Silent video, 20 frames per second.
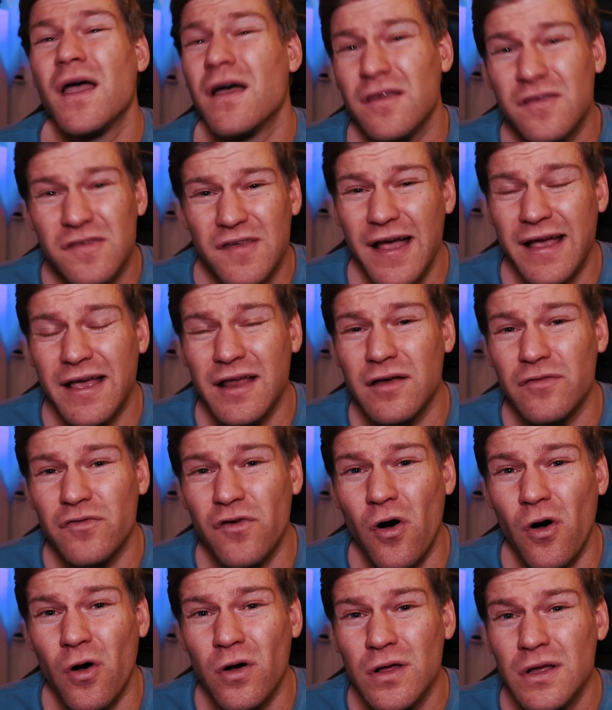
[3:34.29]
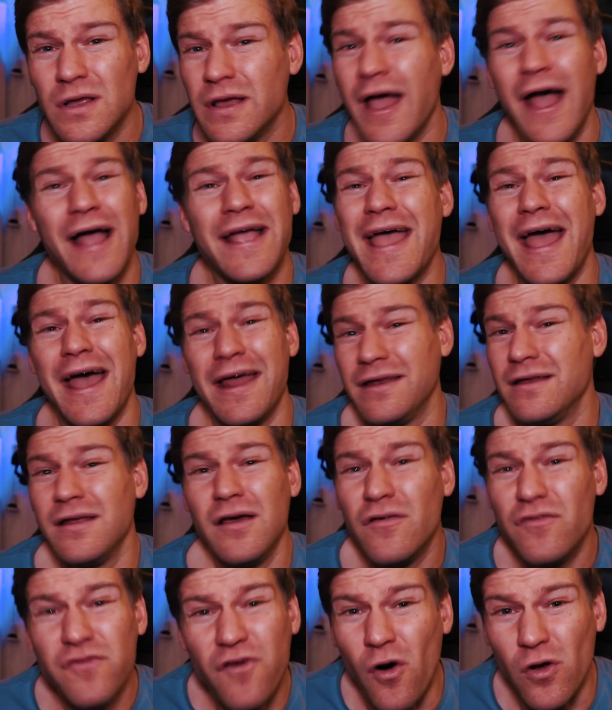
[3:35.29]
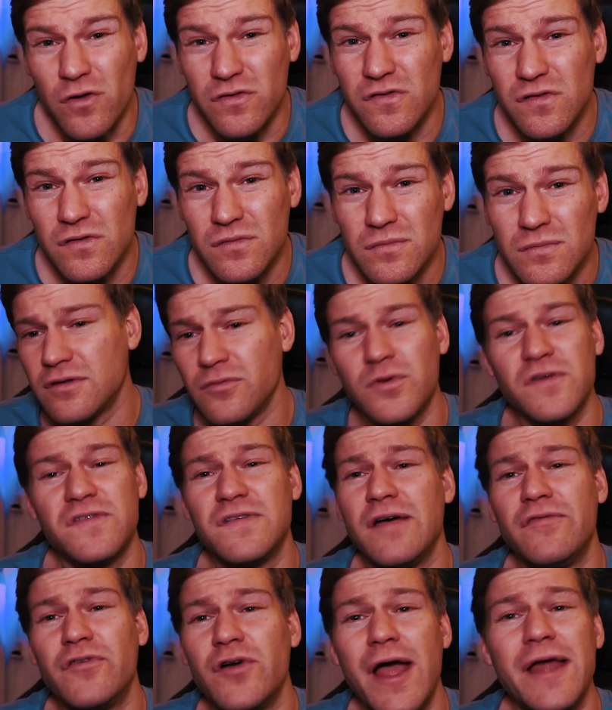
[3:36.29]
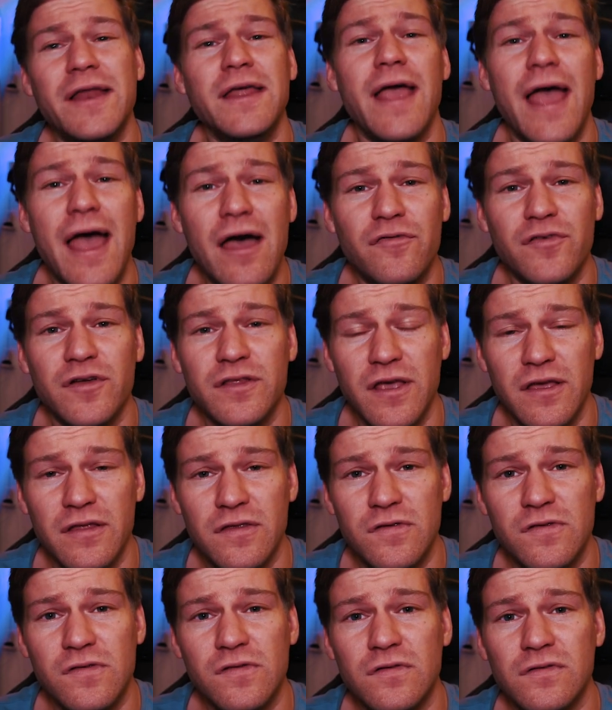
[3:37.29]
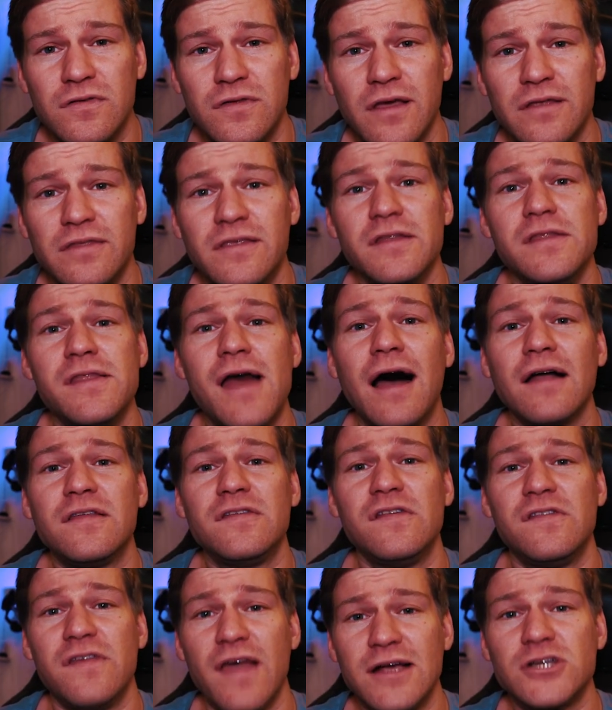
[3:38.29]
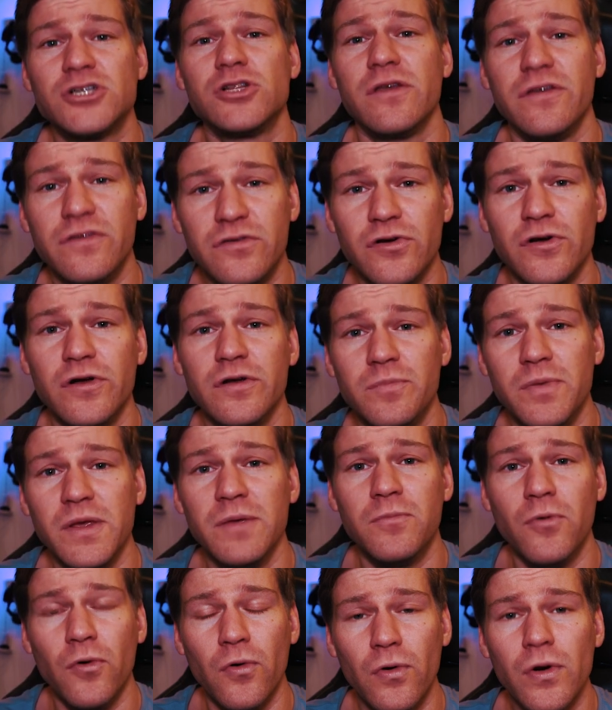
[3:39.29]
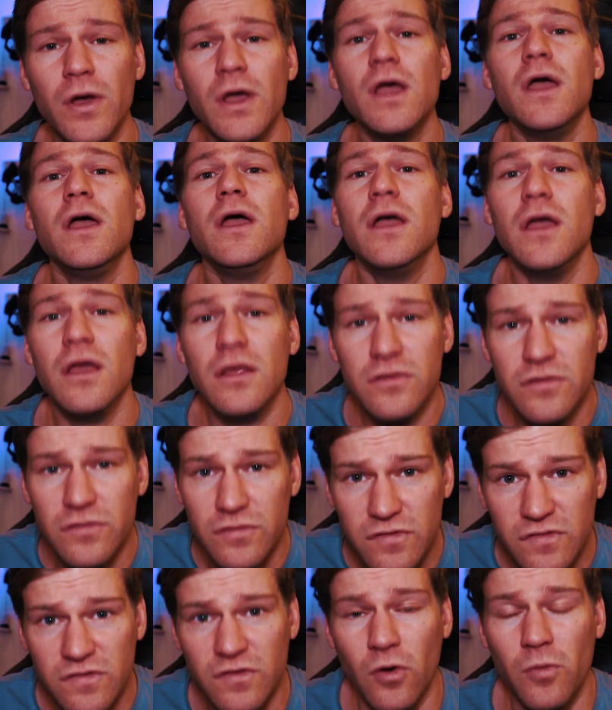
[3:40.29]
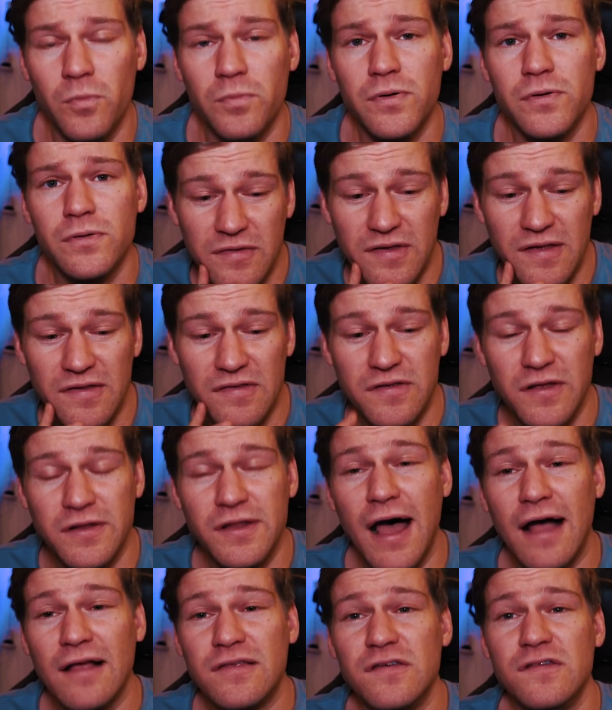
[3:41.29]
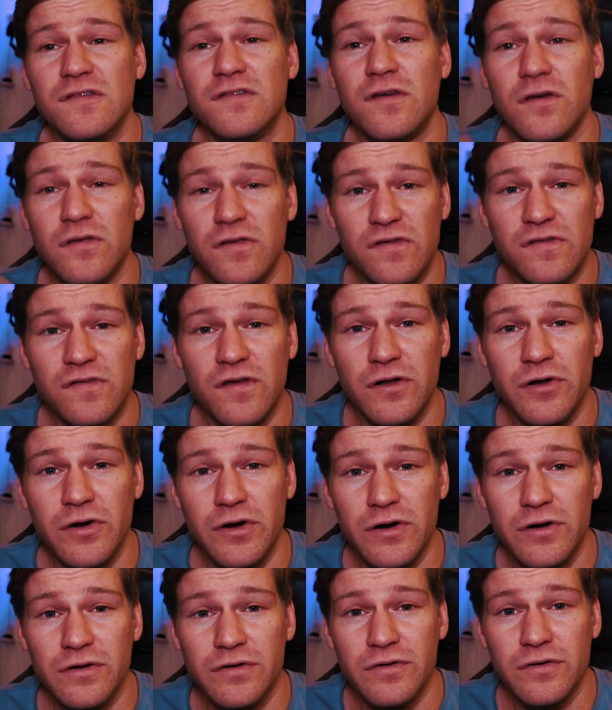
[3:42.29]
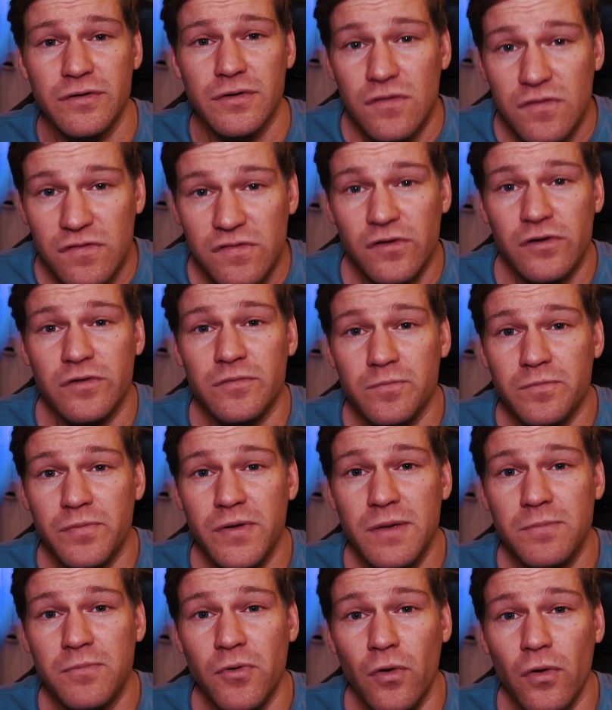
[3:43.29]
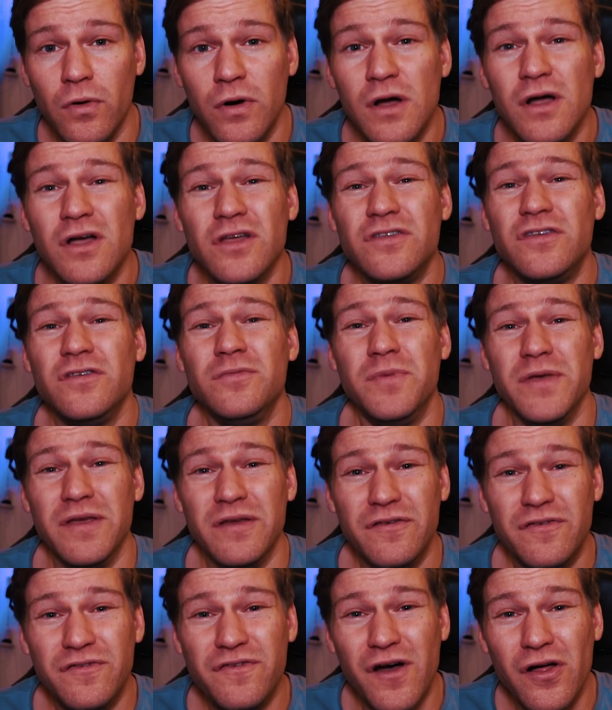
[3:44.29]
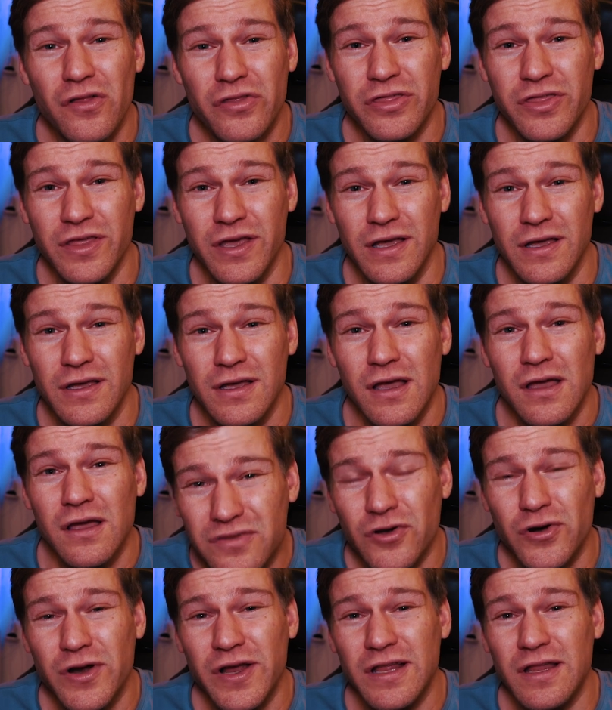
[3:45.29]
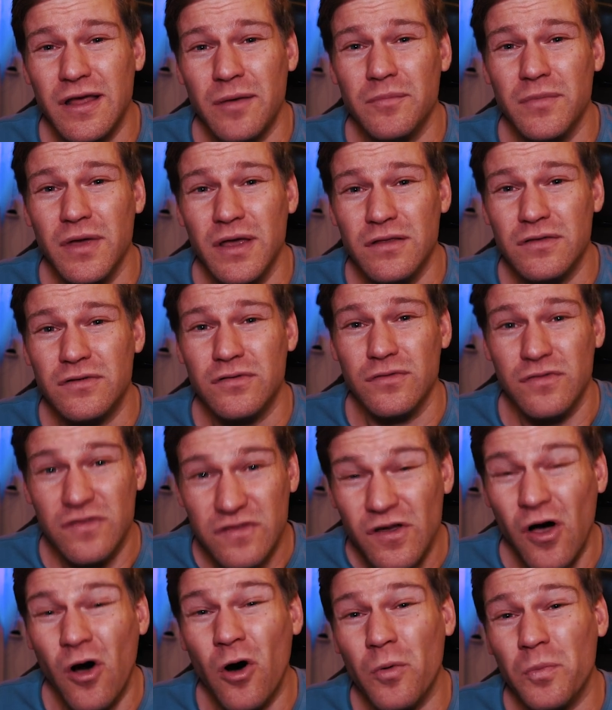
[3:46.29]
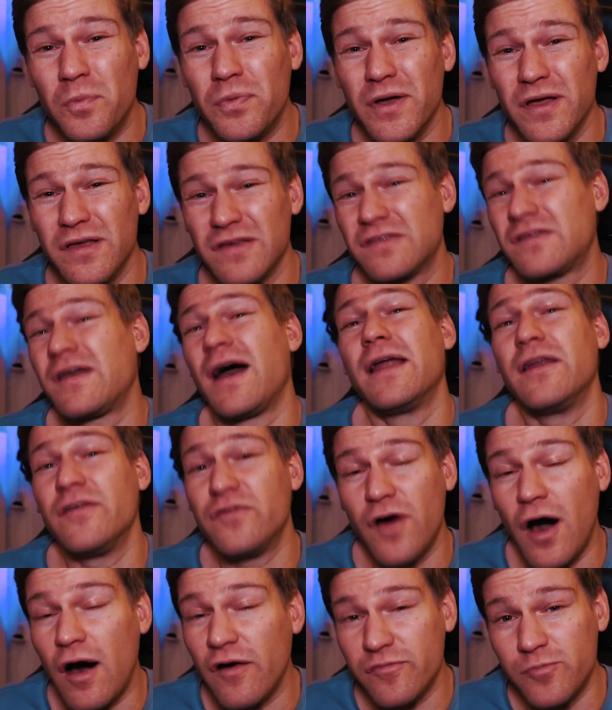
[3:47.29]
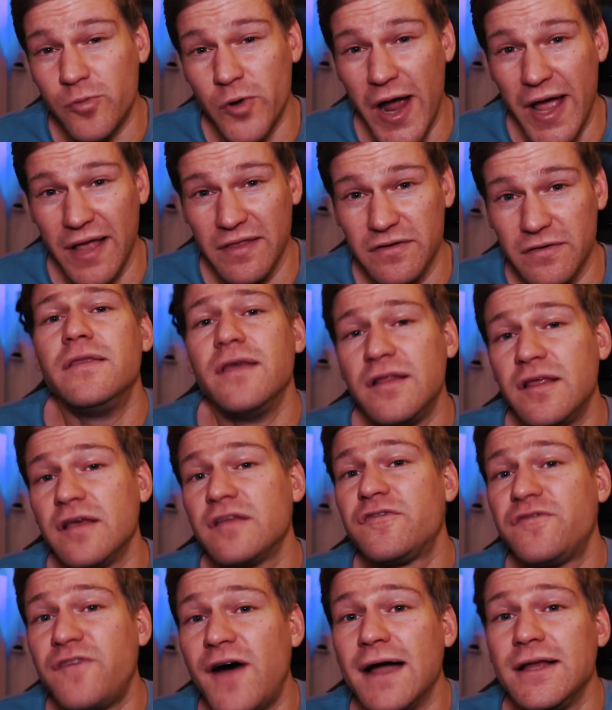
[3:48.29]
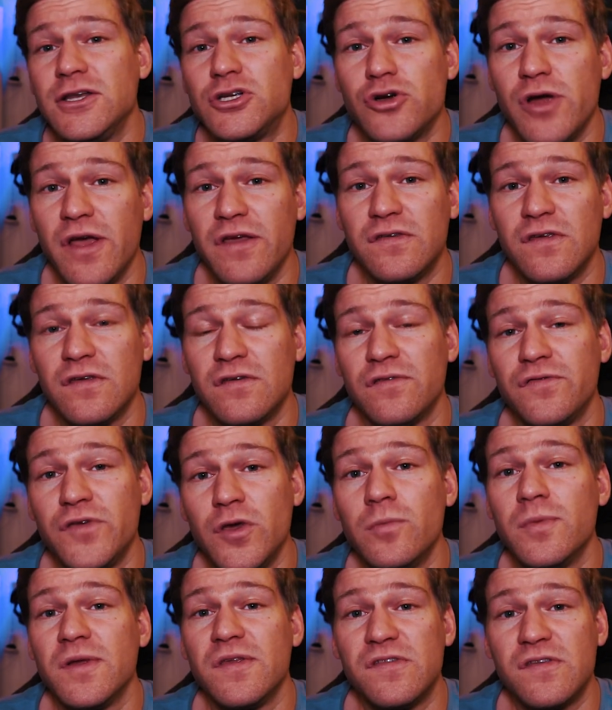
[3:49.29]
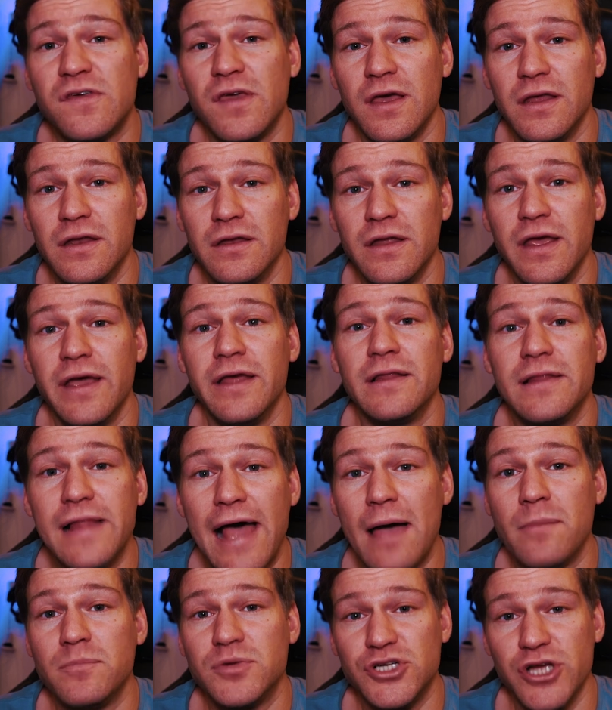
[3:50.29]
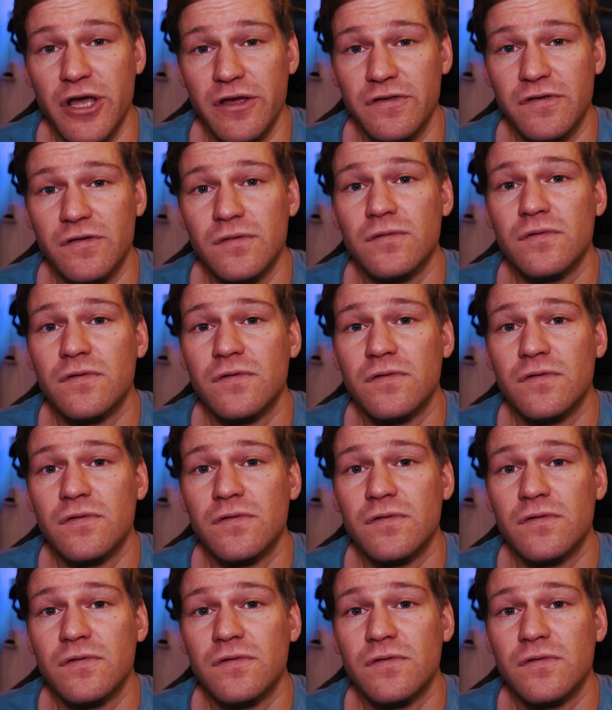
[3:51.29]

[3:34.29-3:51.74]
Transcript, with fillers: Second of all, again, false. There was never any evidence that the Nazis actually turned people into soap. Since the Nazis considered certain people to be filthy, turning them into soap is kind of off brand. They did find traces of human skin in lampshades.